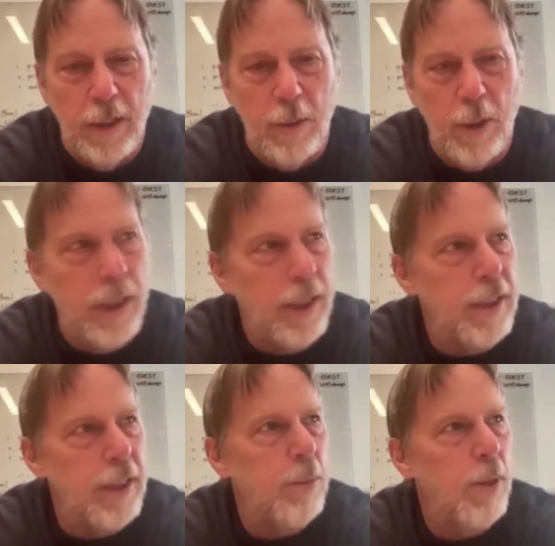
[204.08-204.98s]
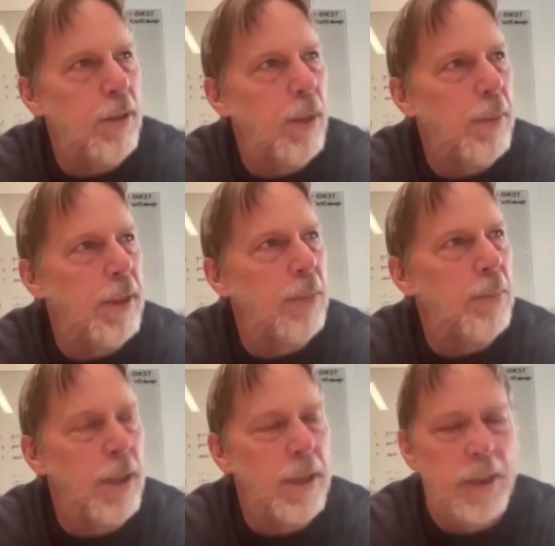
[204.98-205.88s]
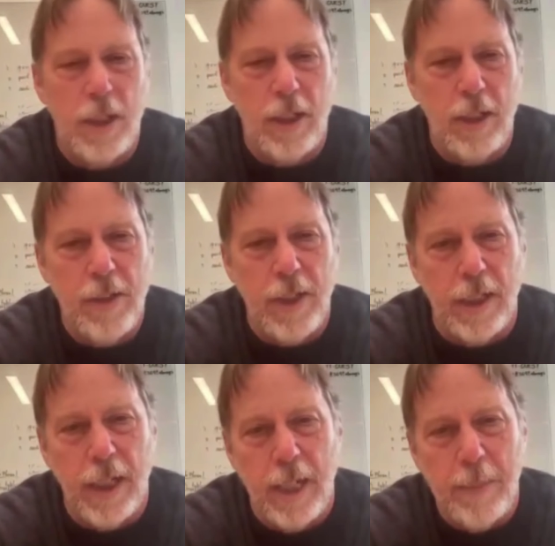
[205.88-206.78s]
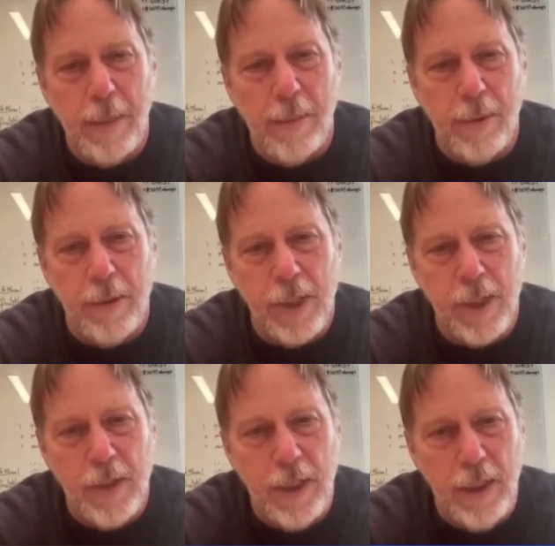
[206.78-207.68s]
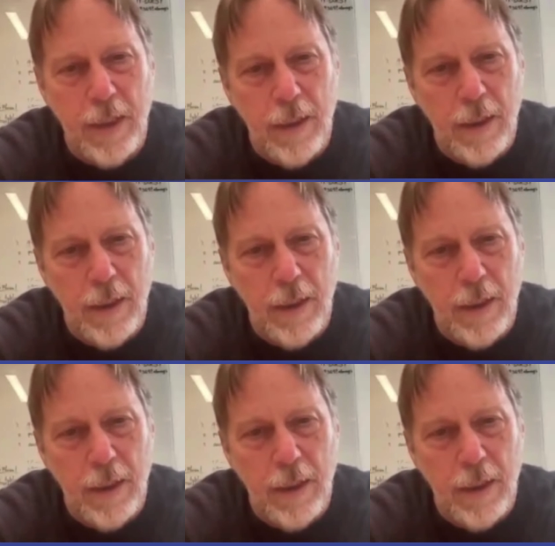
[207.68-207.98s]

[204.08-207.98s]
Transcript: One, I did programming on punch cards on an IBM 360.